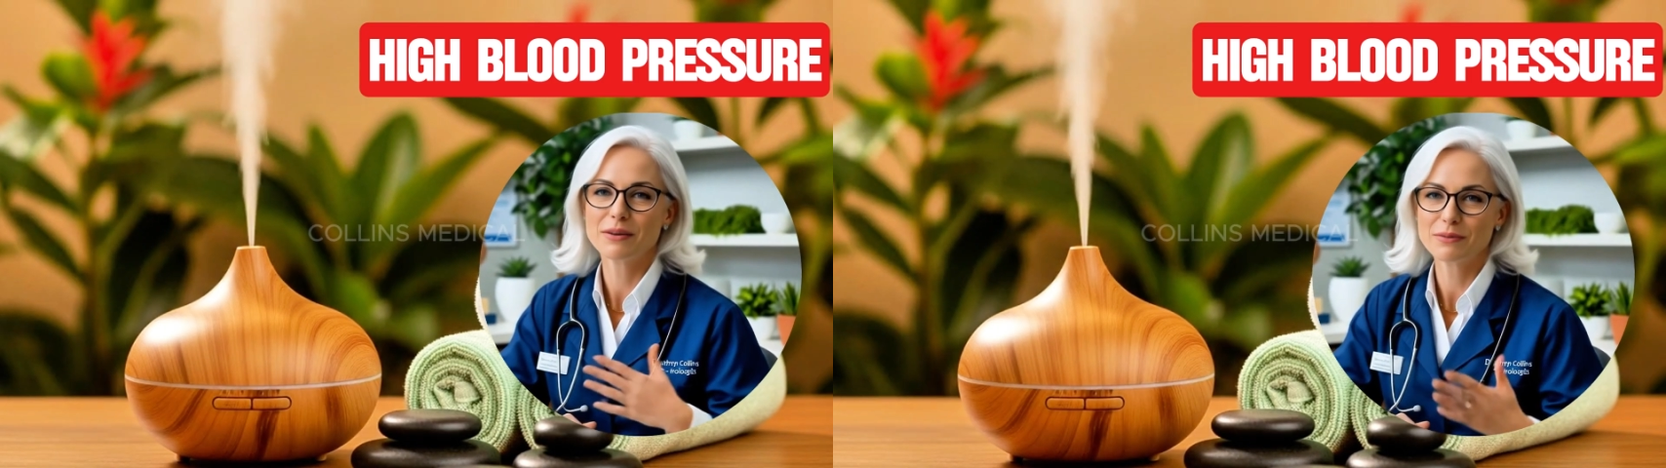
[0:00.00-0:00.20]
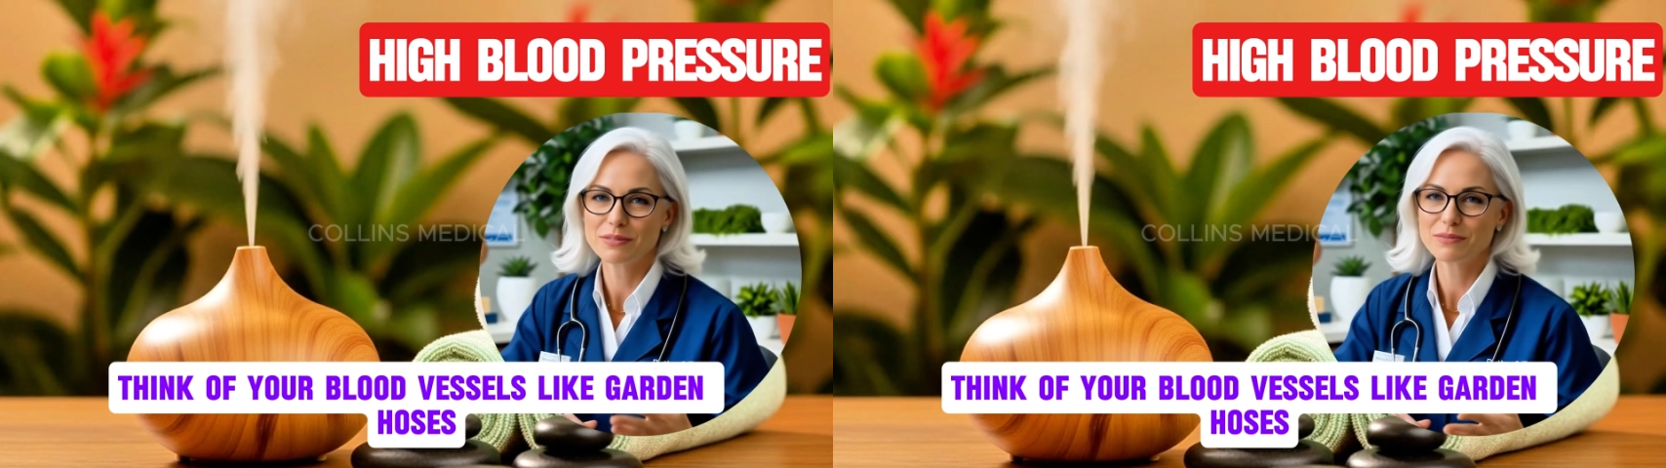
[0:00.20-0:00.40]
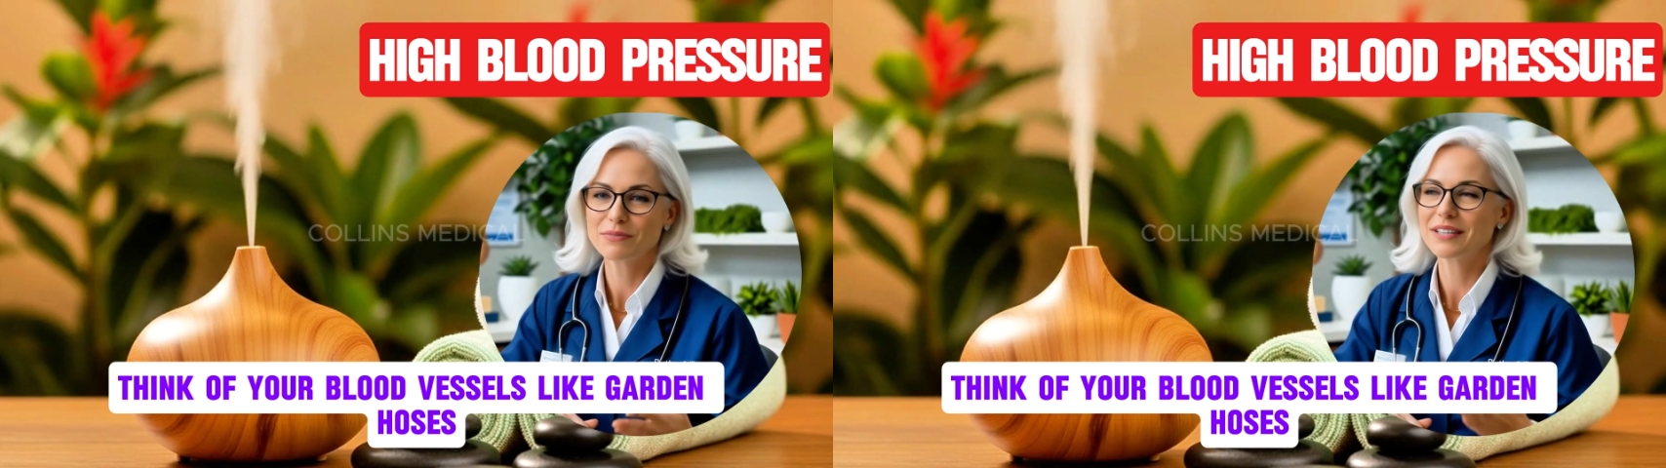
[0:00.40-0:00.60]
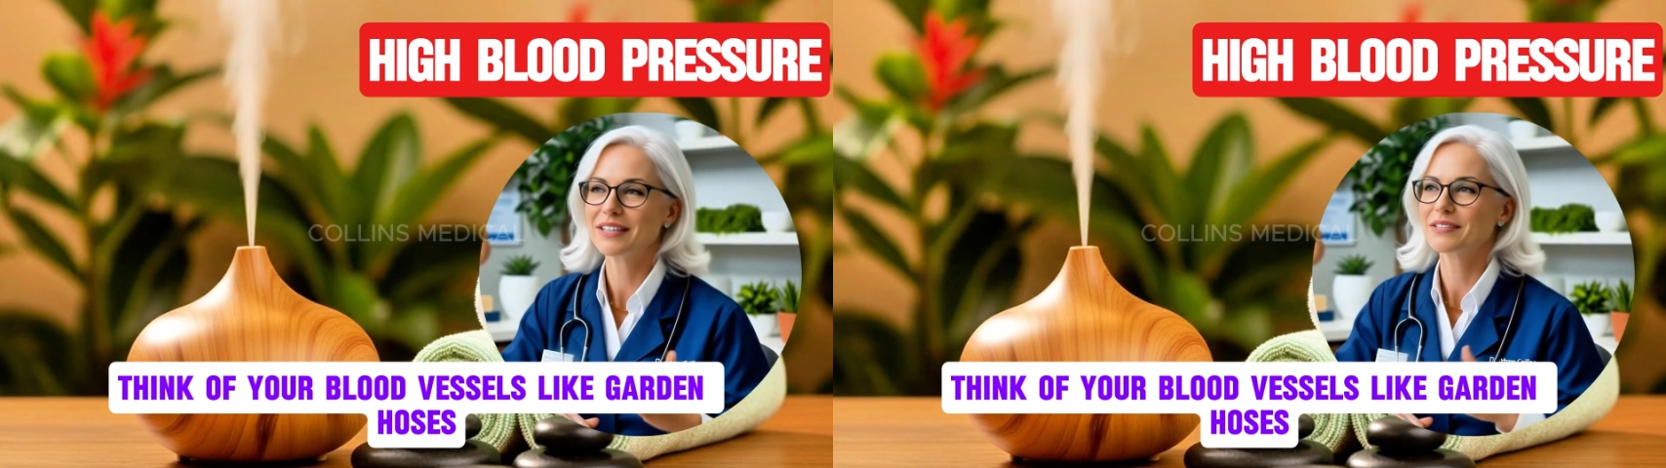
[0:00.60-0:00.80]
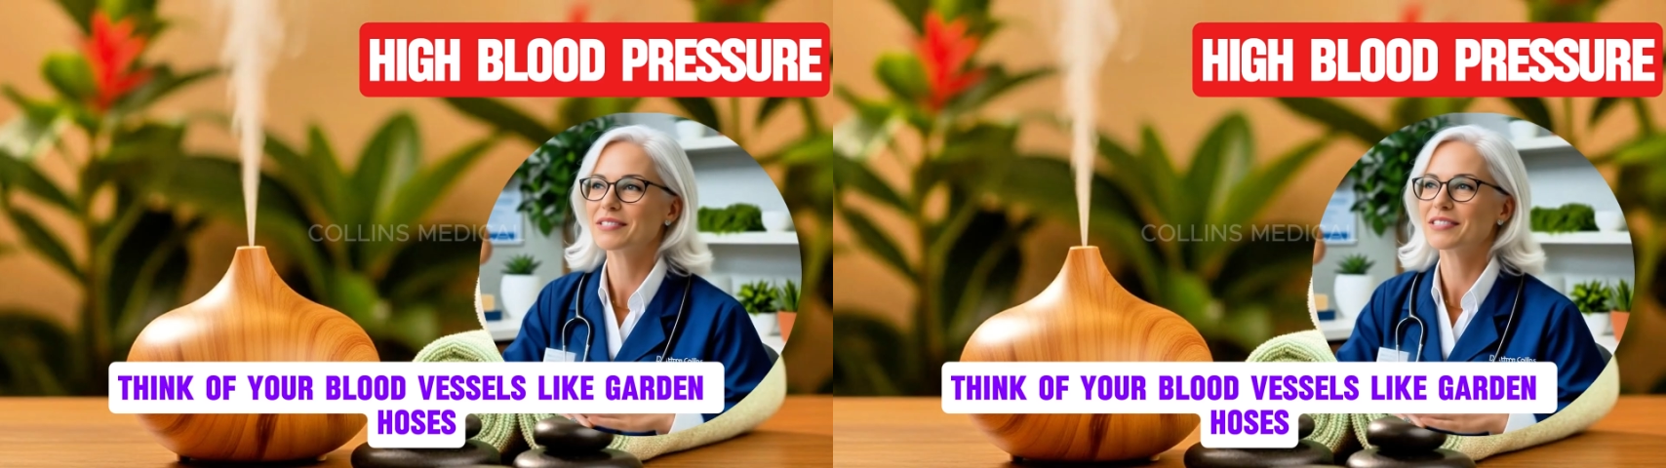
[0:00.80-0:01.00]
Think of
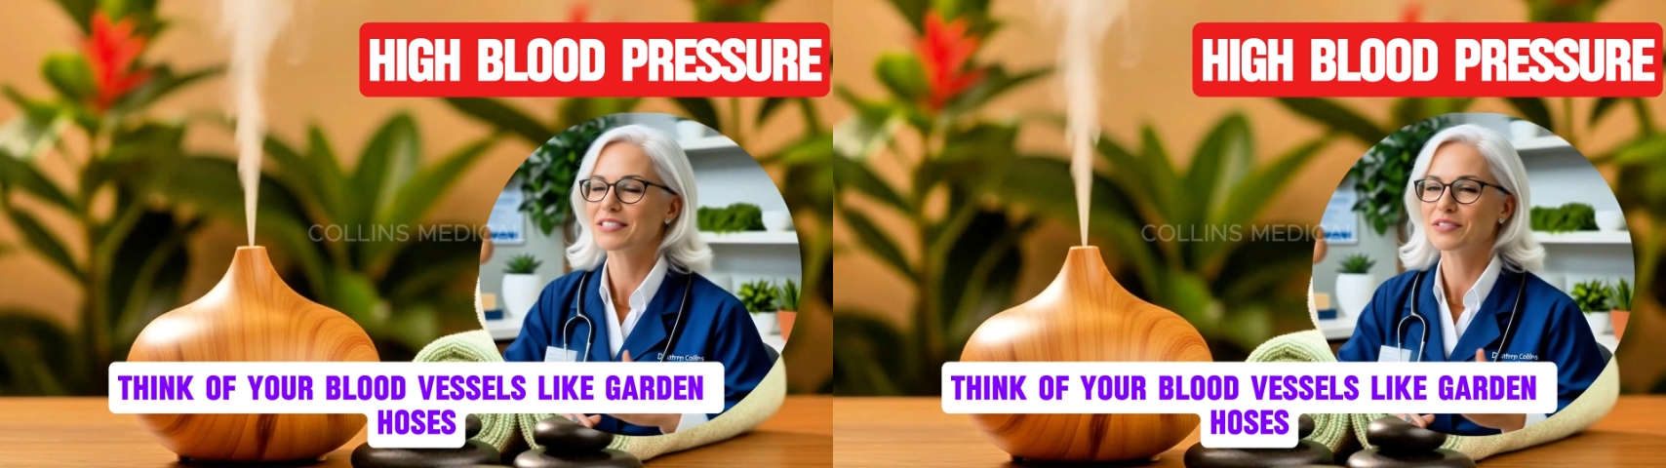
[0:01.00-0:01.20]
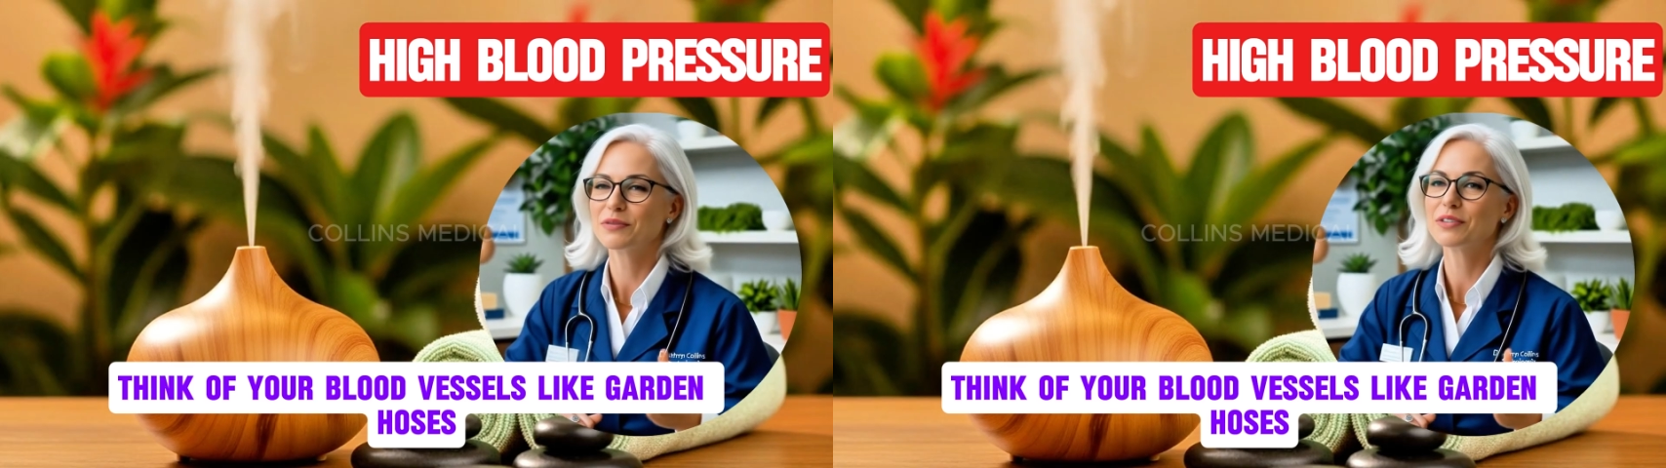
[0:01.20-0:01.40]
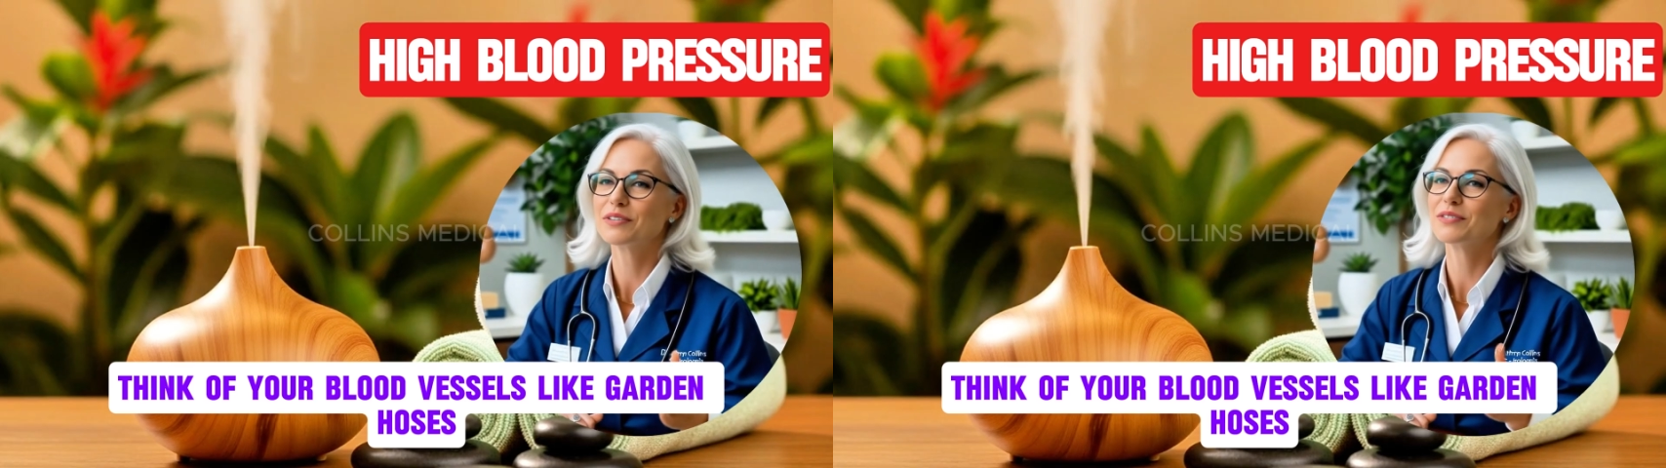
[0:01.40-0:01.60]
your blood vessels